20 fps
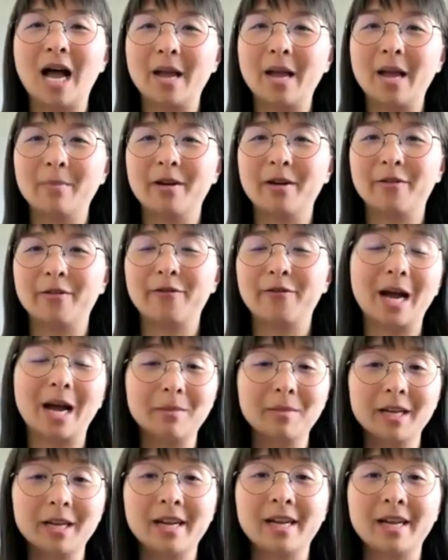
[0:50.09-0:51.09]
I'm a
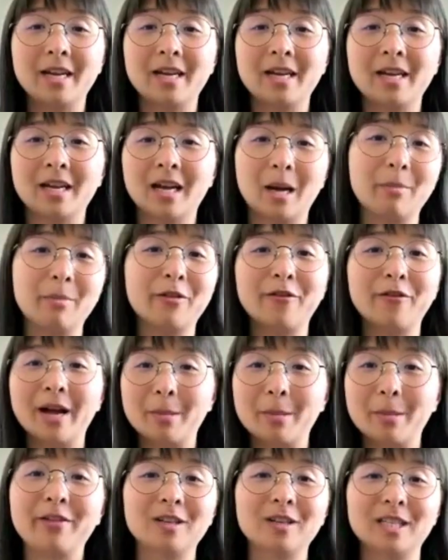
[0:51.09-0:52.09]
family
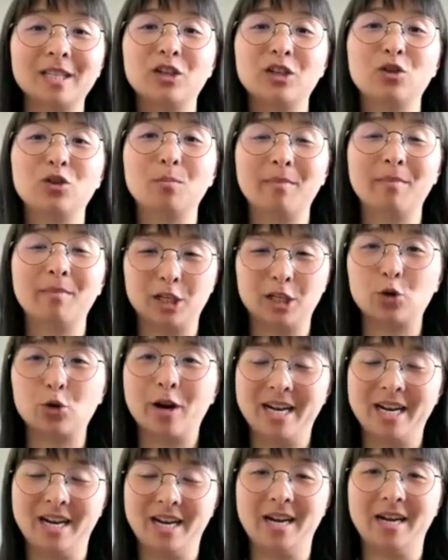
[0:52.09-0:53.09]
physician by
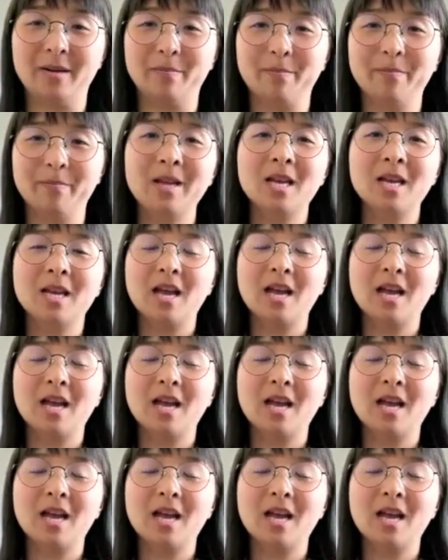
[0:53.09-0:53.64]
training,